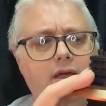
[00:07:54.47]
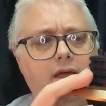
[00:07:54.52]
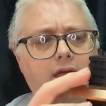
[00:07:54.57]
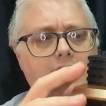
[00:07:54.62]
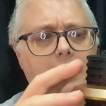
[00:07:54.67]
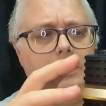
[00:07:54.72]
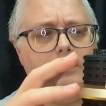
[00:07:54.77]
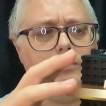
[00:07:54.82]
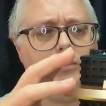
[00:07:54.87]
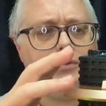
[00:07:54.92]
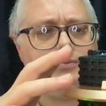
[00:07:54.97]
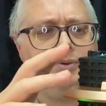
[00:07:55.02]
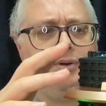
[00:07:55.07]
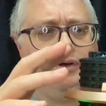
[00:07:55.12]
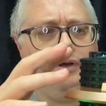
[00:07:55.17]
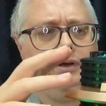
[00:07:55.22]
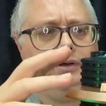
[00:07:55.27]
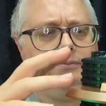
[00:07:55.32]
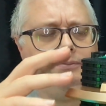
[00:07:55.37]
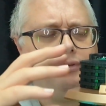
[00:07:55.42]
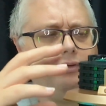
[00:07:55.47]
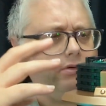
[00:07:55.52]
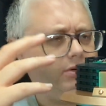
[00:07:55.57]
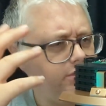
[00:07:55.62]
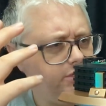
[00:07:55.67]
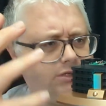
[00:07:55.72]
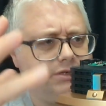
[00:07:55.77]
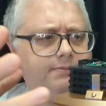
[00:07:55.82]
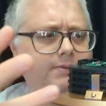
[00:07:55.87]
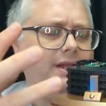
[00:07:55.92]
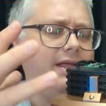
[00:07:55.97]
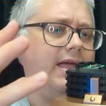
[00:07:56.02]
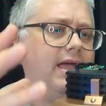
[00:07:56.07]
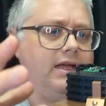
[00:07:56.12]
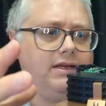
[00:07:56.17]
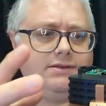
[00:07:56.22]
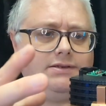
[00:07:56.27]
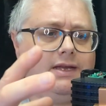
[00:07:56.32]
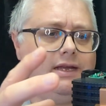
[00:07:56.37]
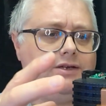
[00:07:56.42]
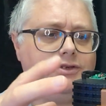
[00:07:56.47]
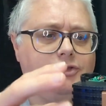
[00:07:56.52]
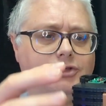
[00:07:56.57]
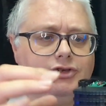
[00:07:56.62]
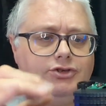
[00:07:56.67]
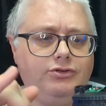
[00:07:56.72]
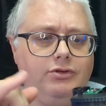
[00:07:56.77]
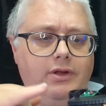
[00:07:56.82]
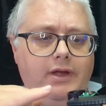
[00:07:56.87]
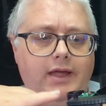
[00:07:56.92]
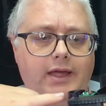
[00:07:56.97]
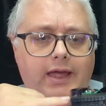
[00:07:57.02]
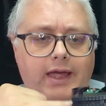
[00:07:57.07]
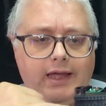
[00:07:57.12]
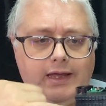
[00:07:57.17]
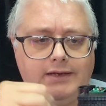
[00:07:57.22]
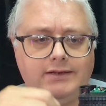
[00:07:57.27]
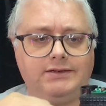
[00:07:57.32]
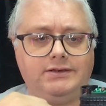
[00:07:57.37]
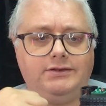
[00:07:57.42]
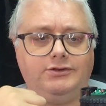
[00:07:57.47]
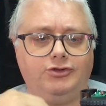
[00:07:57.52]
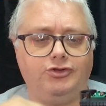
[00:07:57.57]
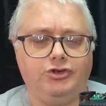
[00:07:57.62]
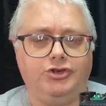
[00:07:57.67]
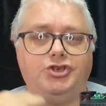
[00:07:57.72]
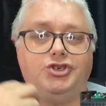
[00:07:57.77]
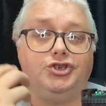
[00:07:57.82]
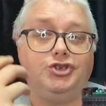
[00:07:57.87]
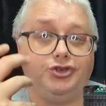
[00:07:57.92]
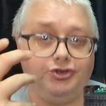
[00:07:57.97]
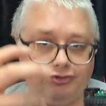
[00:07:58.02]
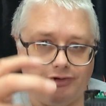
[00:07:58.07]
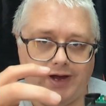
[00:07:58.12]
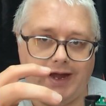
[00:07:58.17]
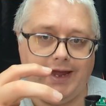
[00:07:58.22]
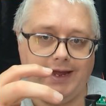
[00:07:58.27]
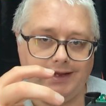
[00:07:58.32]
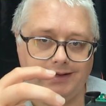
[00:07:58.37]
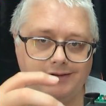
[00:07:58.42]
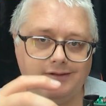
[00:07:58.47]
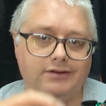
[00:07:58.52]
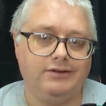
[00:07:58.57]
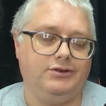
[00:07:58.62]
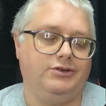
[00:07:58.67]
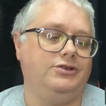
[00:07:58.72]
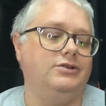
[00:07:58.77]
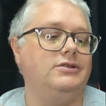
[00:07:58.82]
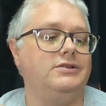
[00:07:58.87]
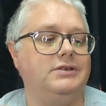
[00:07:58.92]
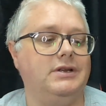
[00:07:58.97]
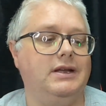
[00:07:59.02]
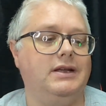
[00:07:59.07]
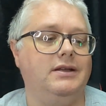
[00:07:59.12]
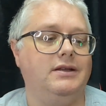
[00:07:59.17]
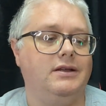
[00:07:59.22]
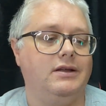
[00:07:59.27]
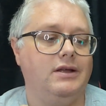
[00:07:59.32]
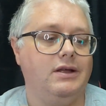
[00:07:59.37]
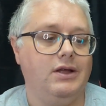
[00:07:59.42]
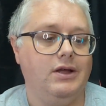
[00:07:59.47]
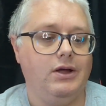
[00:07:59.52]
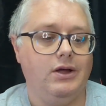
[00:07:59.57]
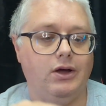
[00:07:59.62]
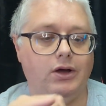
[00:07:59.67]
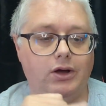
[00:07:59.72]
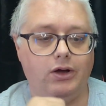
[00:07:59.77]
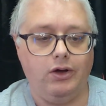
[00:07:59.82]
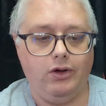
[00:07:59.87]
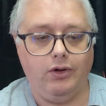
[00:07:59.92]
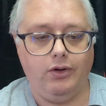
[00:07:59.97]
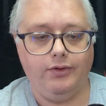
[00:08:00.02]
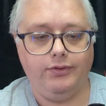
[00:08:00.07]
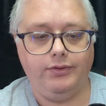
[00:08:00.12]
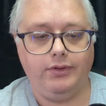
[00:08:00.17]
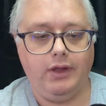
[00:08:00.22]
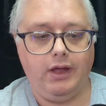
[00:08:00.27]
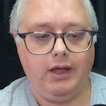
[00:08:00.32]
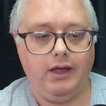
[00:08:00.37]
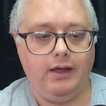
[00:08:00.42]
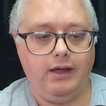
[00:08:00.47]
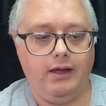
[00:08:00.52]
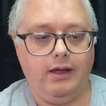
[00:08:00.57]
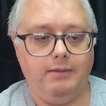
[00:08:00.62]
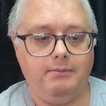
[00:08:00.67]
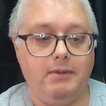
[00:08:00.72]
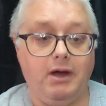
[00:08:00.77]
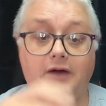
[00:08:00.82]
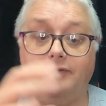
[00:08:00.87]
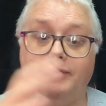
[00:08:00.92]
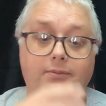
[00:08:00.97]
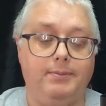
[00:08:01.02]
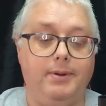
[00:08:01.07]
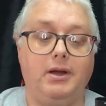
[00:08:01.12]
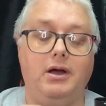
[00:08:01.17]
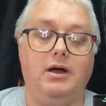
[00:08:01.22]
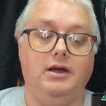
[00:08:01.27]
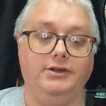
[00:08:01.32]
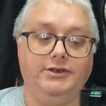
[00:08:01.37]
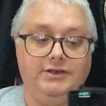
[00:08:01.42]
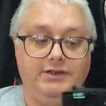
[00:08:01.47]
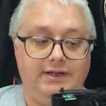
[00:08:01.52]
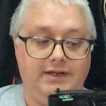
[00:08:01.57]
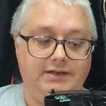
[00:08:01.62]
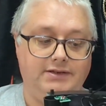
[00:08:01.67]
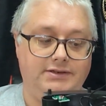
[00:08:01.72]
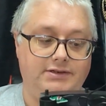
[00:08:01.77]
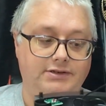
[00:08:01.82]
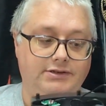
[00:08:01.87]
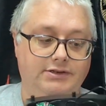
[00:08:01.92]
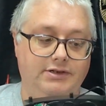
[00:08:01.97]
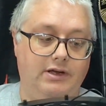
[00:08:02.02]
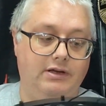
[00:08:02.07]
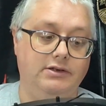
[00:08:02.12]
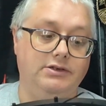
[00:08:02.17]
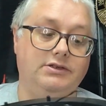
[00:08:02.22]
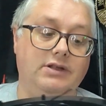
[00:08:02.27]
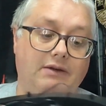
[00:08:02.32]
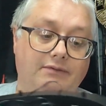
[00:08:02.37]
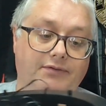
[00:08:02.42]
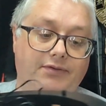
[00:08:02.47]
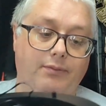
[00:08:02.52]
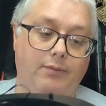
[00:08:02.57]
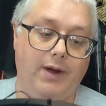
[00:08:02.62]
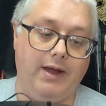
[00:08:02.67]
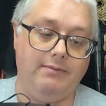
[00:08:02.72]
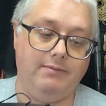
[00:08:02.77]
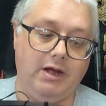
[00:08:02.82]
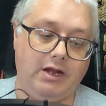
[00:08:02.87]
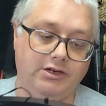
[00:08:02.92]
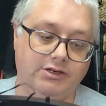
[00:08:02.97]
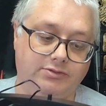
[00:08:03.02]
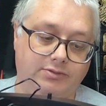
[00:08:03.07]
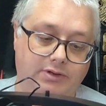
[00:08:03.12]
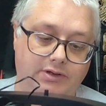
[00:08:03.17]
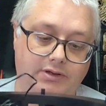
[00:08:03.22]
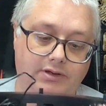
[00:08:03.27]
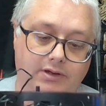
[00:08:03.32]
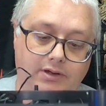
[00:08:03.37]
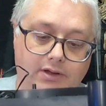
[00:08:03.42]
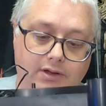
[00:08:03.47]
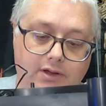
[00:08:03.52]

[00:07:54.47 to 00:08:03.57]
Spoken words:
it would put possibly extra strain, I should say, on other parts of this. So it's done for weight management